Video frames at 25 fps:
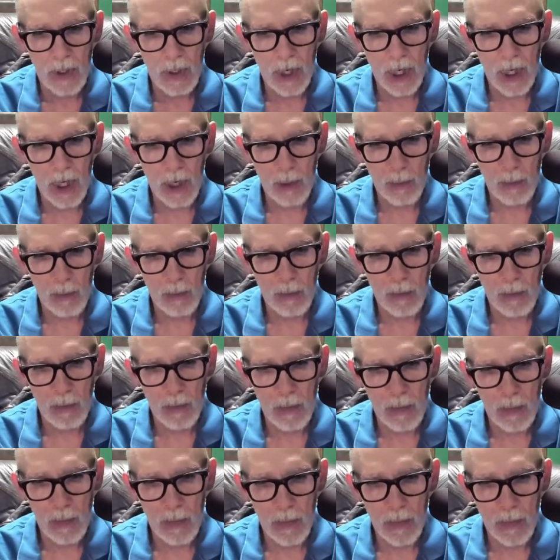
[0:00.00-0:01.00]
um,
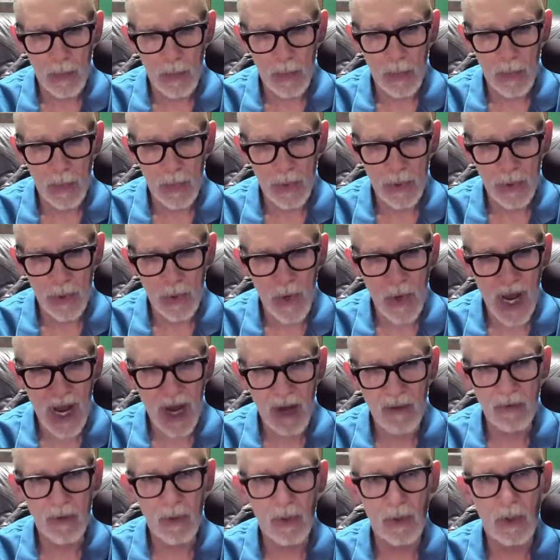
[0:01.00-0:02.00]
you
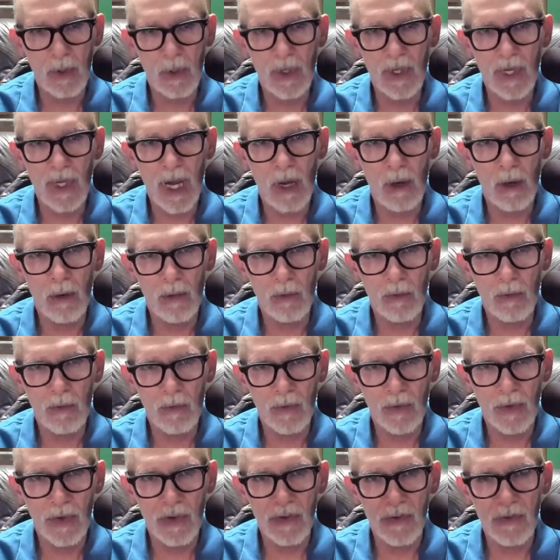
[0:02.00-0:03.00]
have to look out
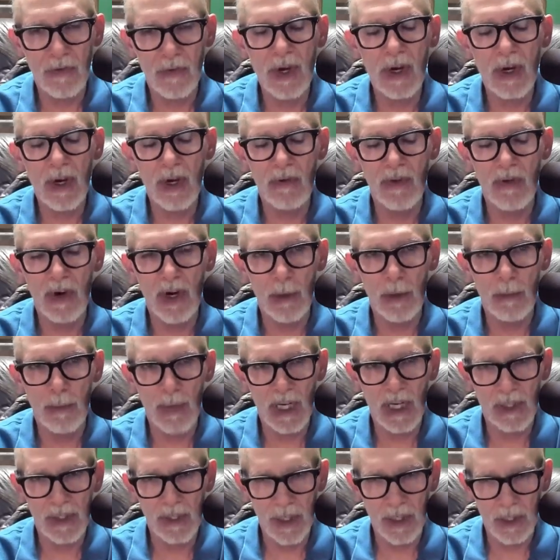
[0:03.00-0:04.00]
for the very, very
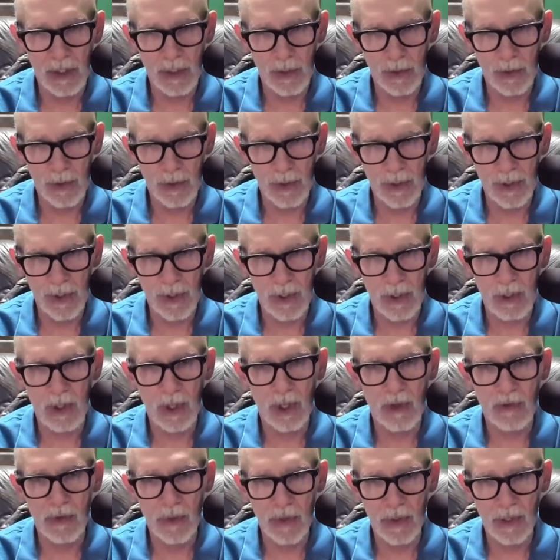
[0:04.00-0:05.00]
best interest
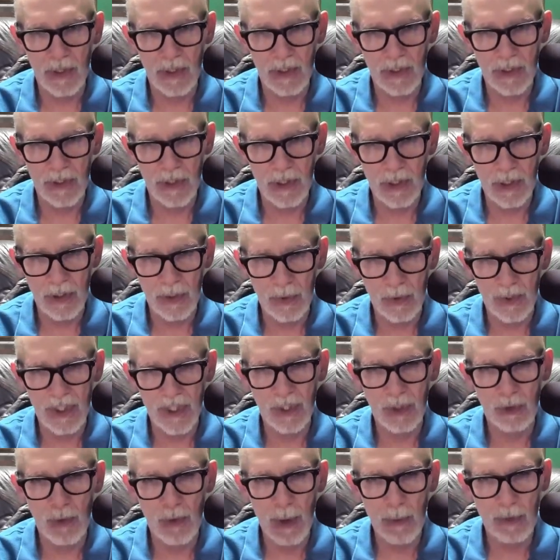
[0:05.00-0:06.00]
of your constituent.
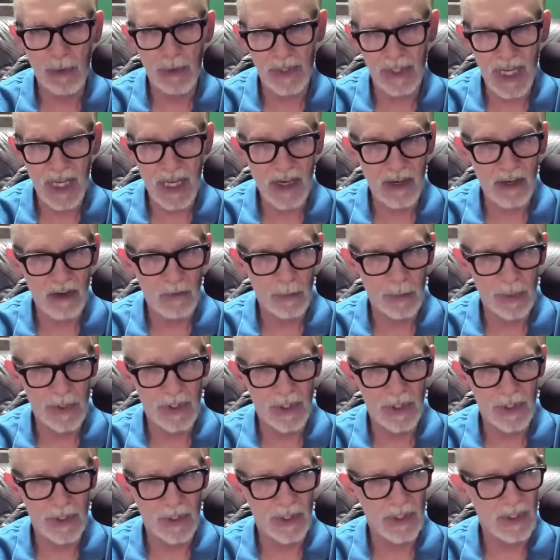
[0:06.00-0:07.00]
It's a representative
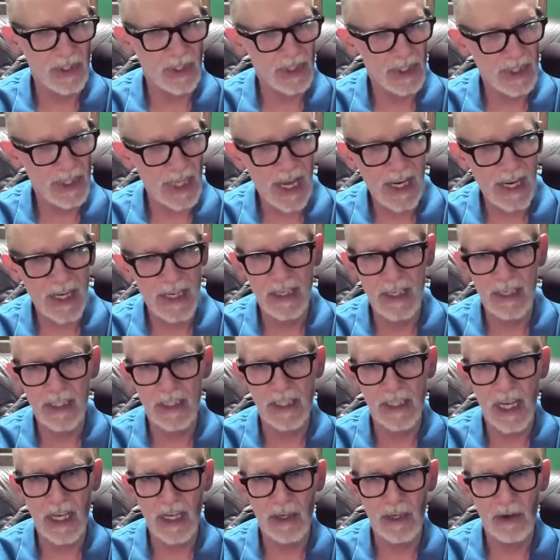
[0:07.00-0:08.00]
position. It's not an
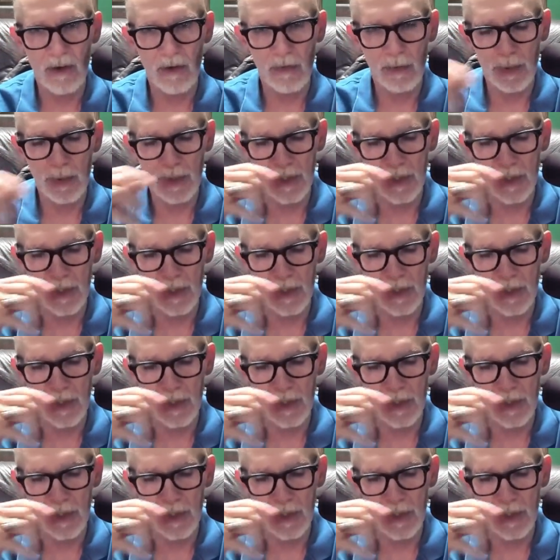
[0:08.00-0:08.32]
executive